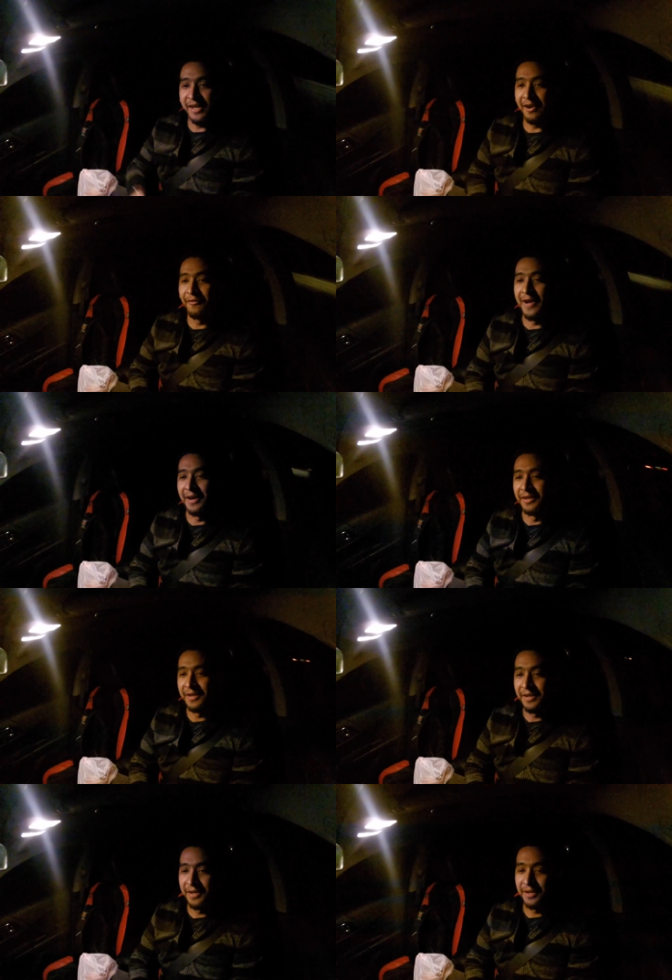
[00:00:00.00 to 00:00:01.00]
that I find.
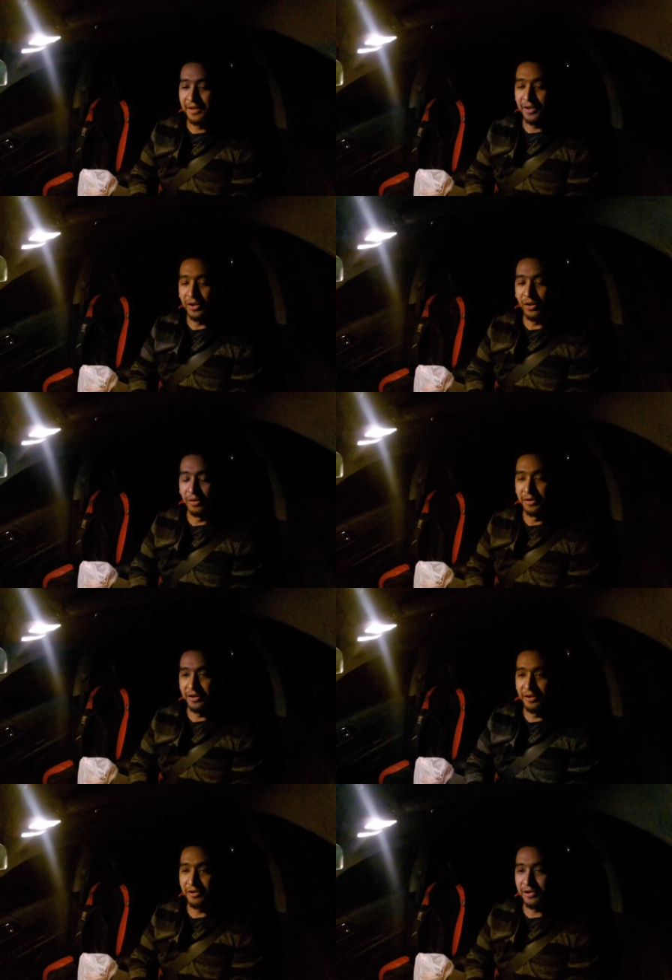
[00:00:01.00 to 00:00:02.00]
Oh,
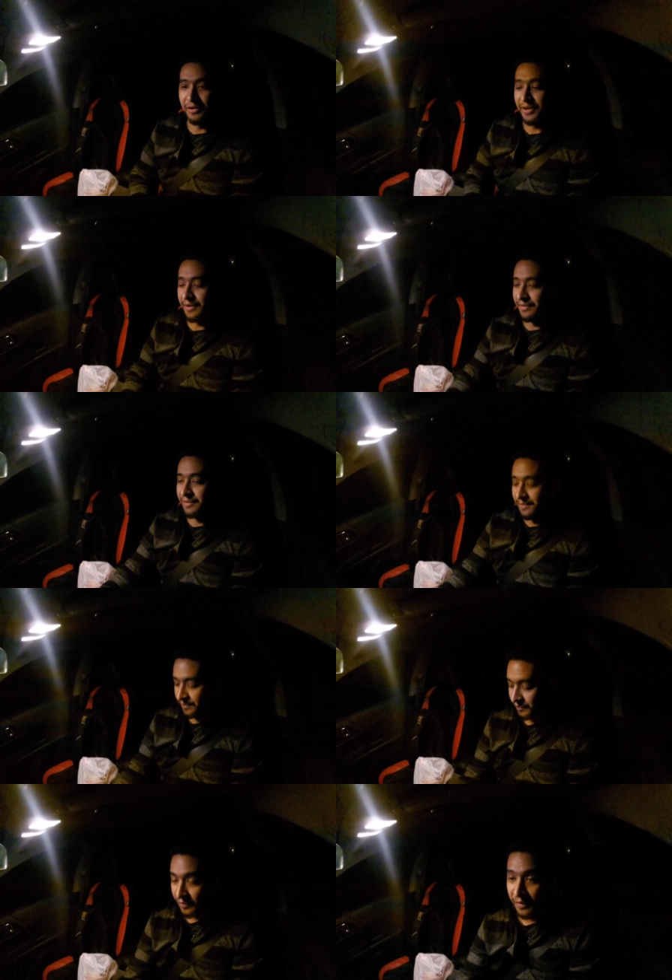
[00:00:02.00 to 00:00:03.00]
need to slow down.
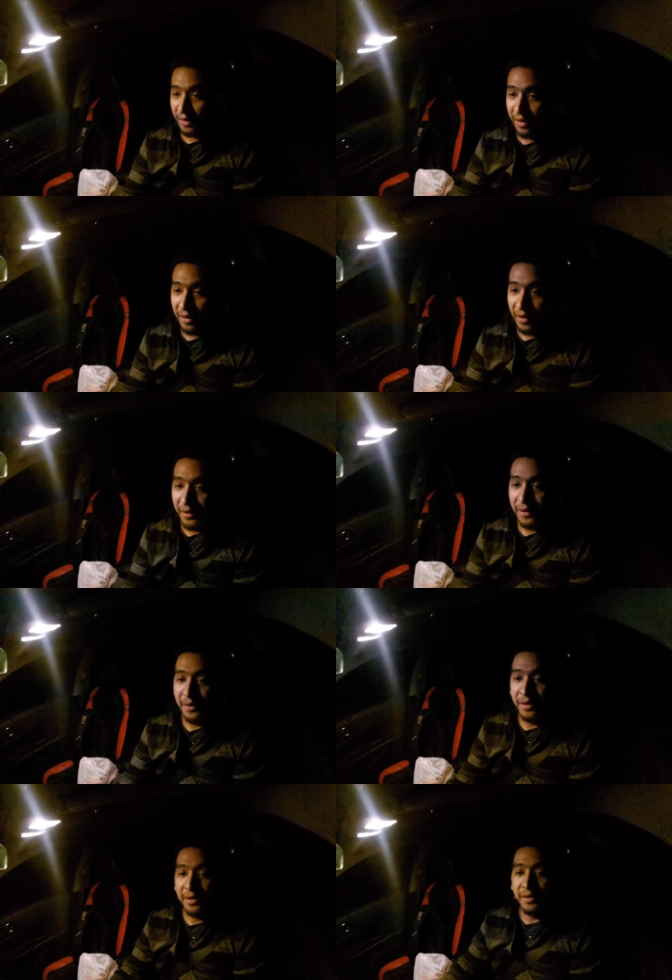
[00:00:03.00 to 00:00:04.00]
AA
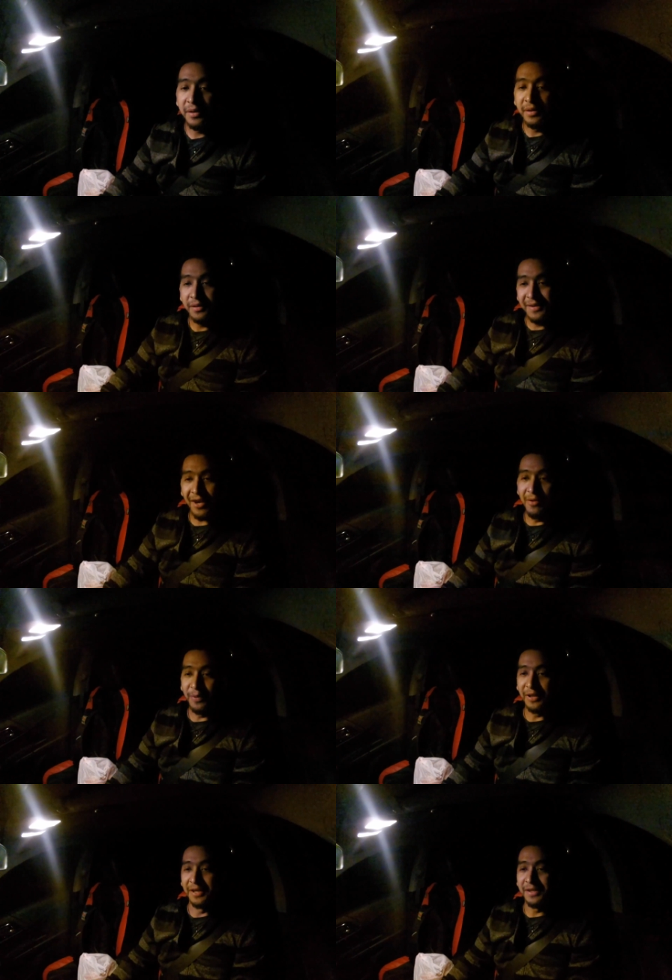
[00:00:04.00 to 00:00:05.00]
band. 2nd
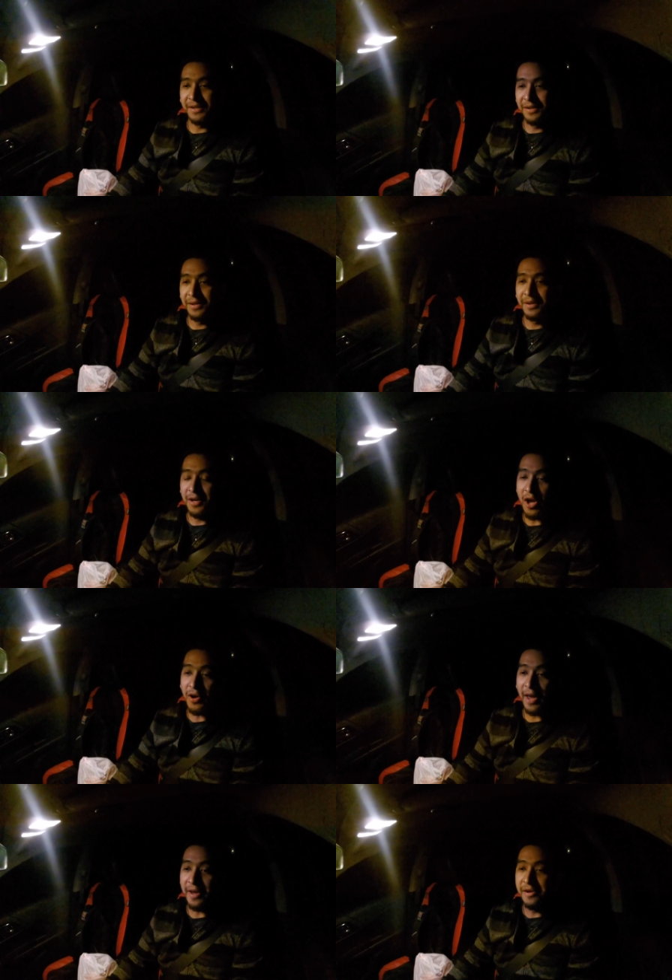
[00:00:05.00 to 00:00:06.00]
police.
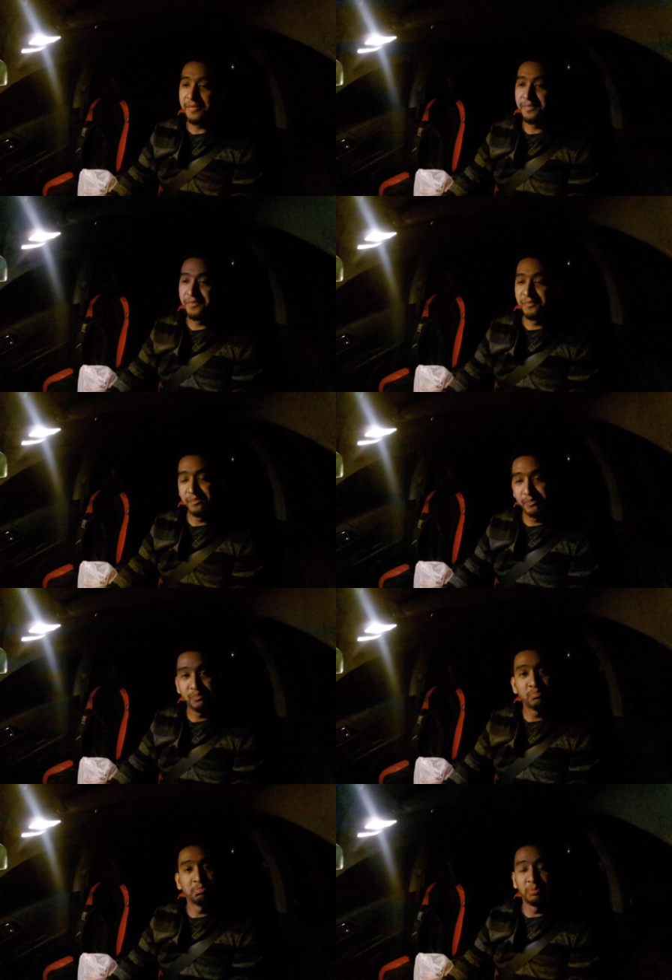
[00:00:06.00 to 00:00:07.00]
Okay.
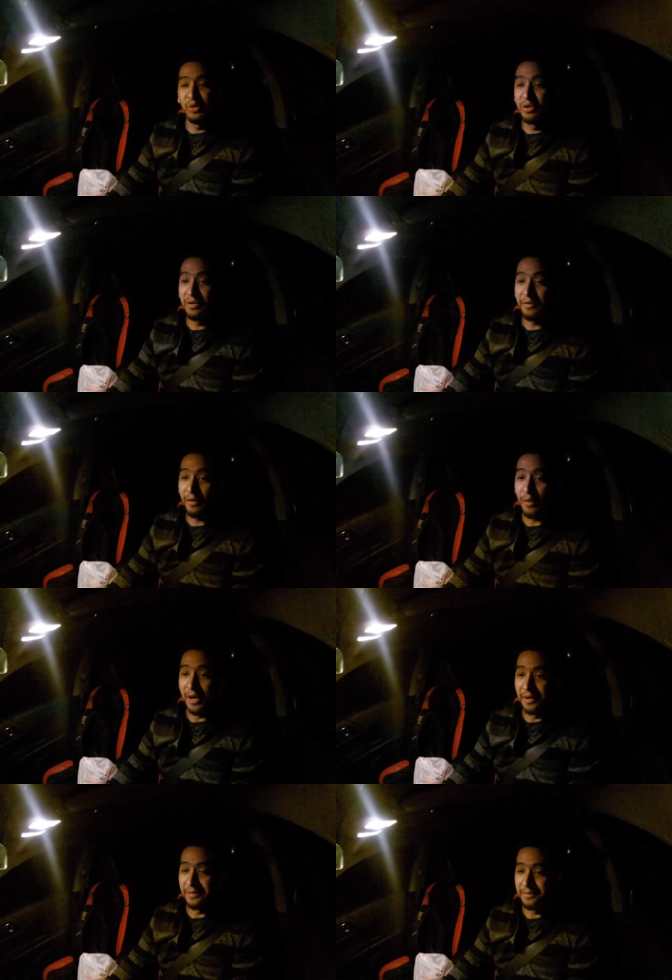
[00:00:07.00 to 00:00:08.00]
2 for
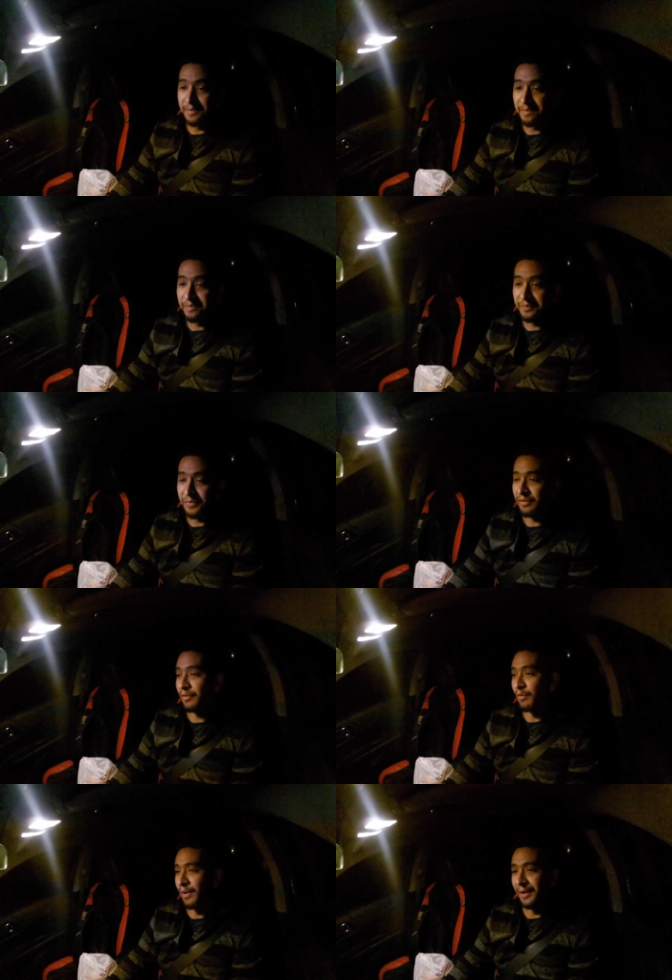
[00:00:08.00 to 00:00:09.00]
1. 2
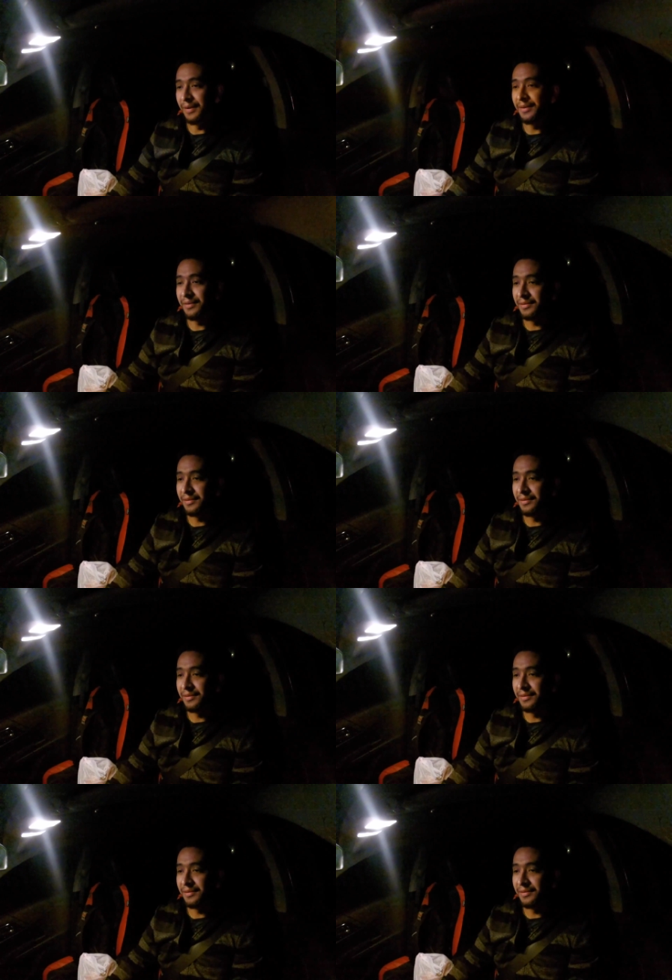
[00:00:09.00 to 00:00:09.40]
for 1.